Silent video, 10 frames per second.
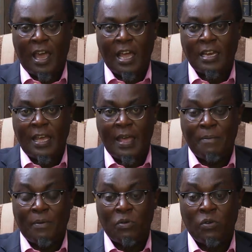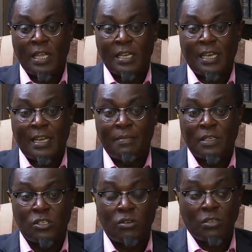And Uhuru Kenyatta had
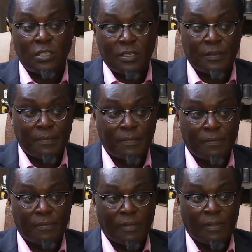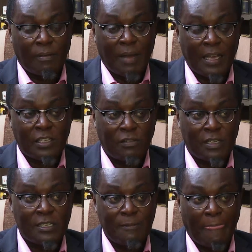been taught by his
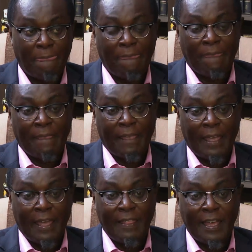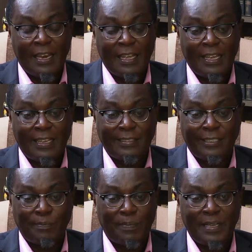father. And then he
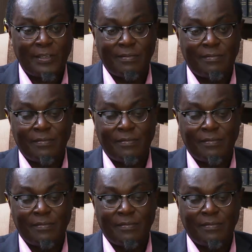spent